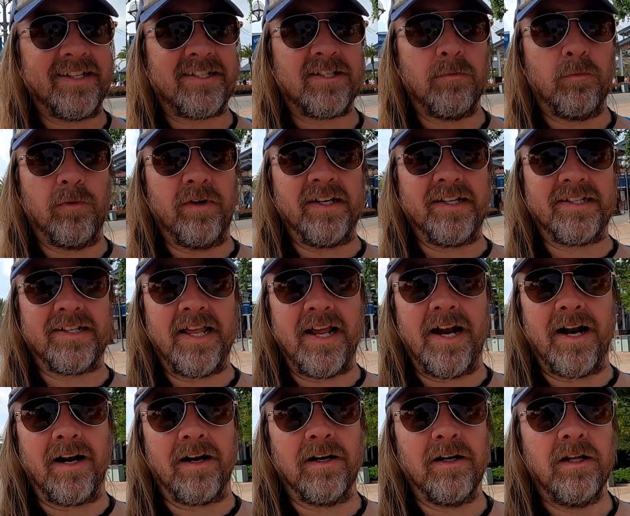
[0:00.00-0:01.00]
And get some wings
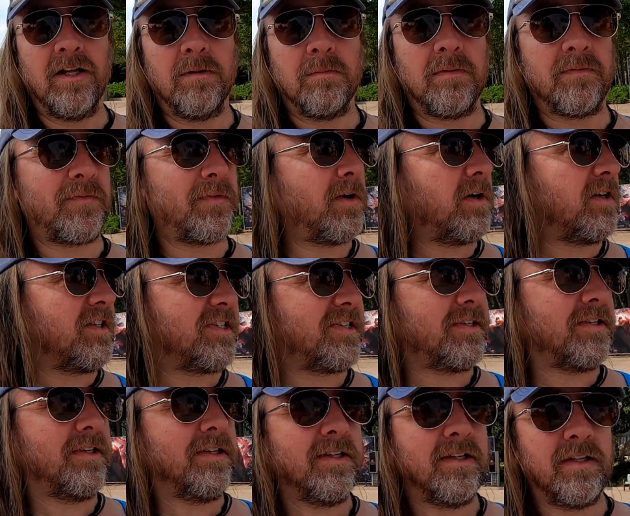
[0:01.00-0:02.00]
there. But first,
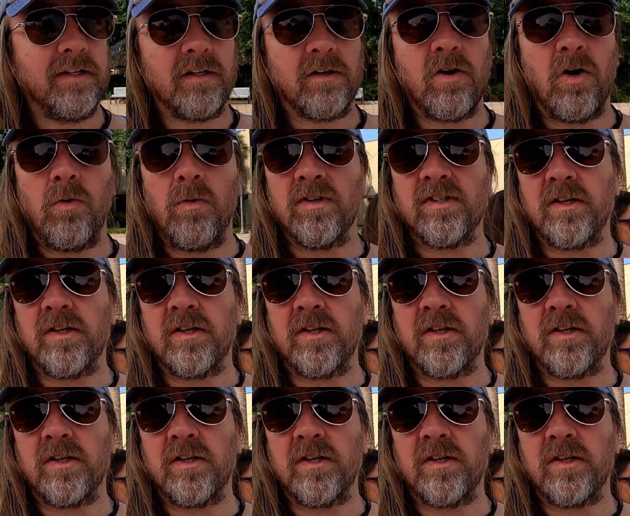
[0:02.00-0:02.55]
Nicole